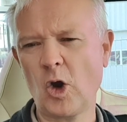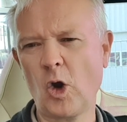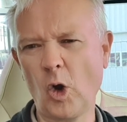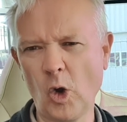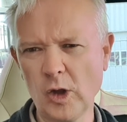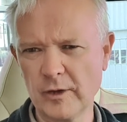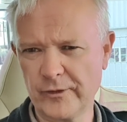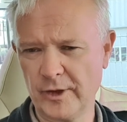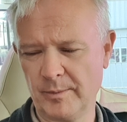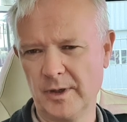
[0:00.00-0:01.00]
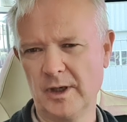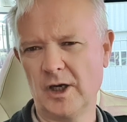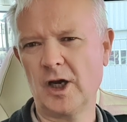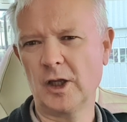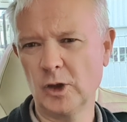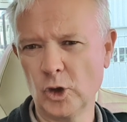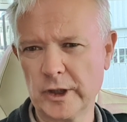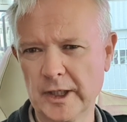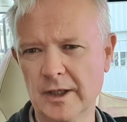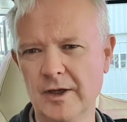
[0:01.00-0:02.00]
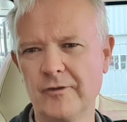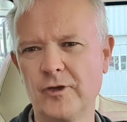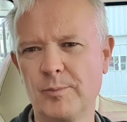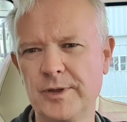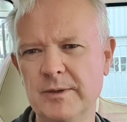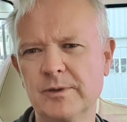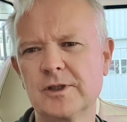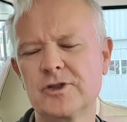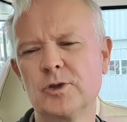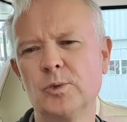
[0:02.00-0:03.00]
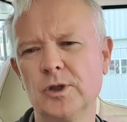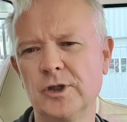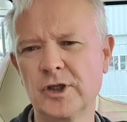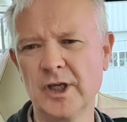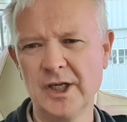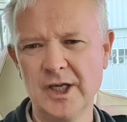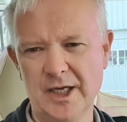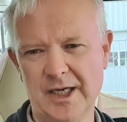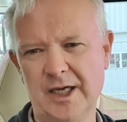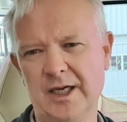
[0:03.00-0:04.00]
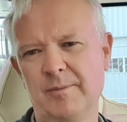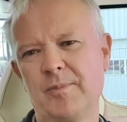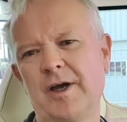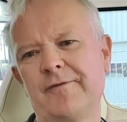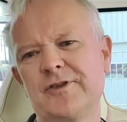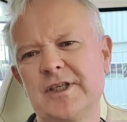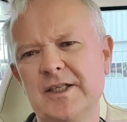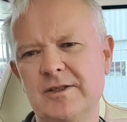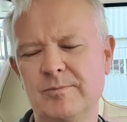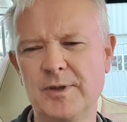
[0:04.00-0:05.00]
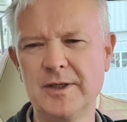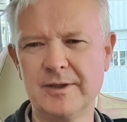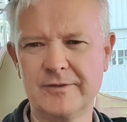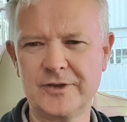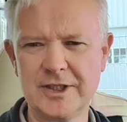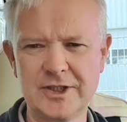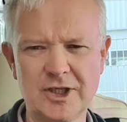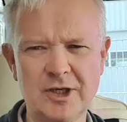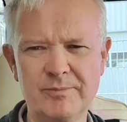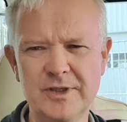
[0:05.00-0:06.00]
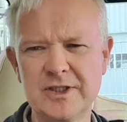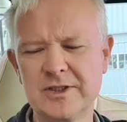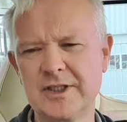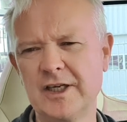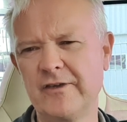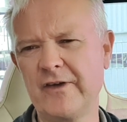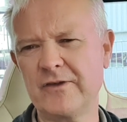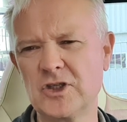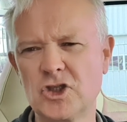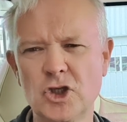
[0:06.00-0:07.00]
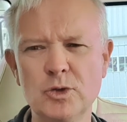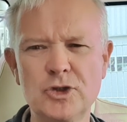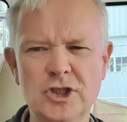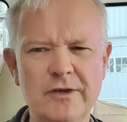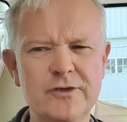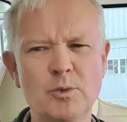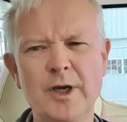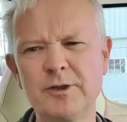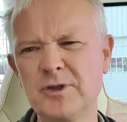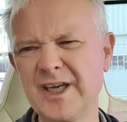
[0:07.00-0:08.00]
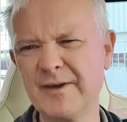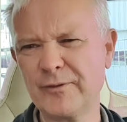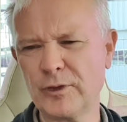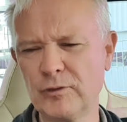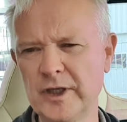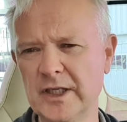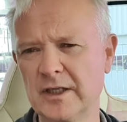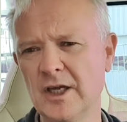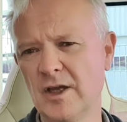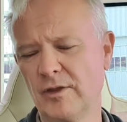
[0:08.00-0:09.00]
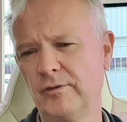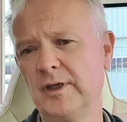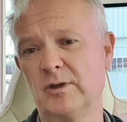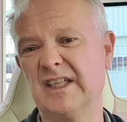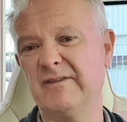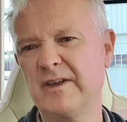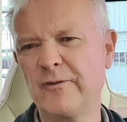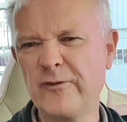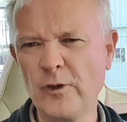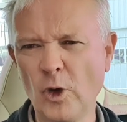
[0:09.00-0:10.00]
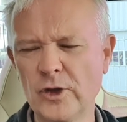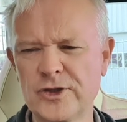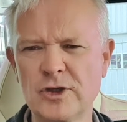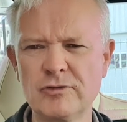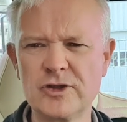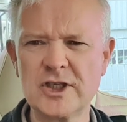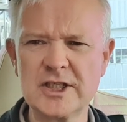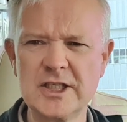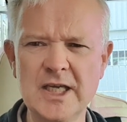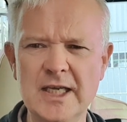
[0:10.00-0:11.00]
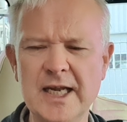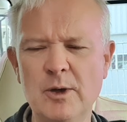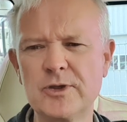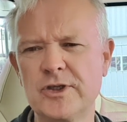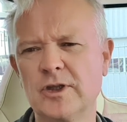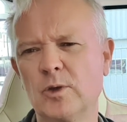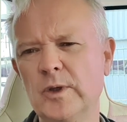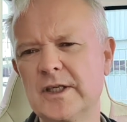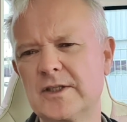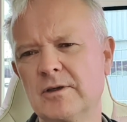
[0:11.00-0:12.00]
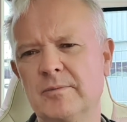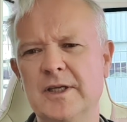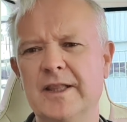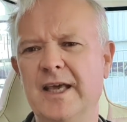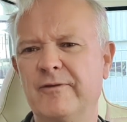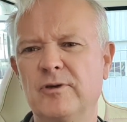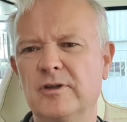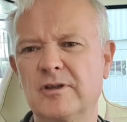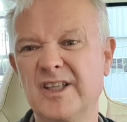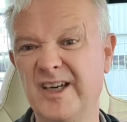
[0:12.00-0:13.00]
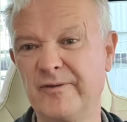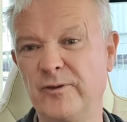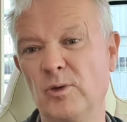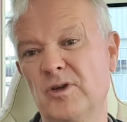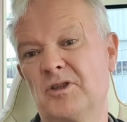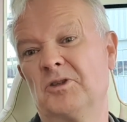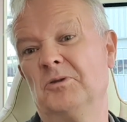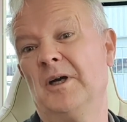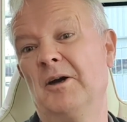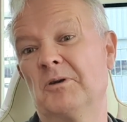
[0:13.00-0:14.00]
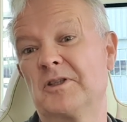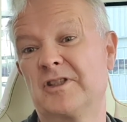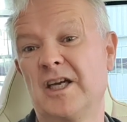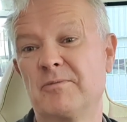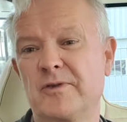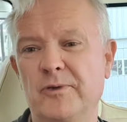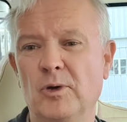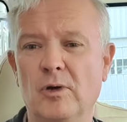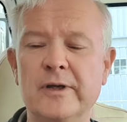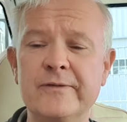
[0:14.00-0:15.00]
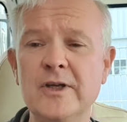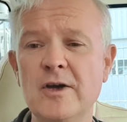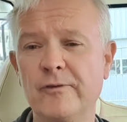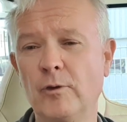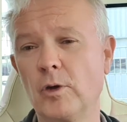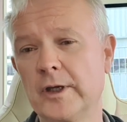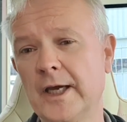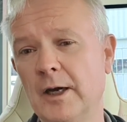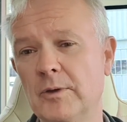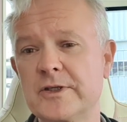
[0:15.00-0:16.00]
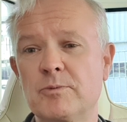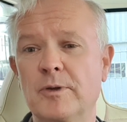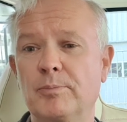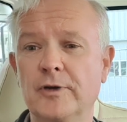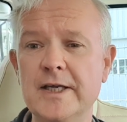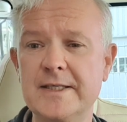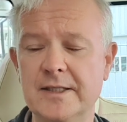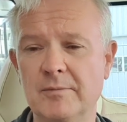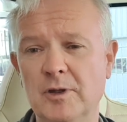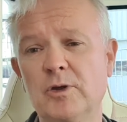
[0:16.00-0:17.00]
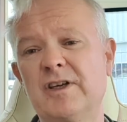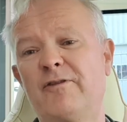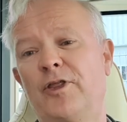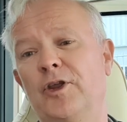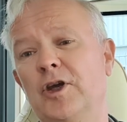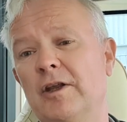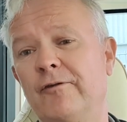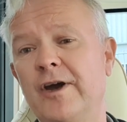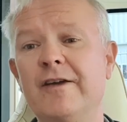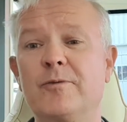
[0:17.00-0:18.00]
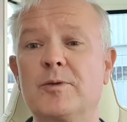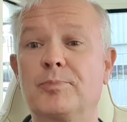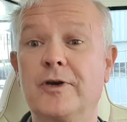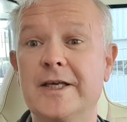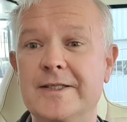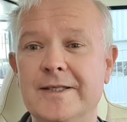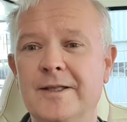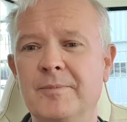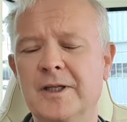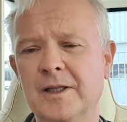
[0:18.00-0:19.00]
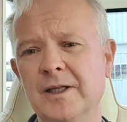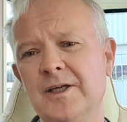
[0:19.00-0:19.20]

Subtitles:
All of them are looking for people to work. I've said to companies, instead of having 2 shifts, why don't you have 3? You could even have 4. There's 168 hours in the week, so I mean, therefore you could have 42 hours times 4, or even 40 hours with breaks in the middle. You could have 35 with breaks in the middle.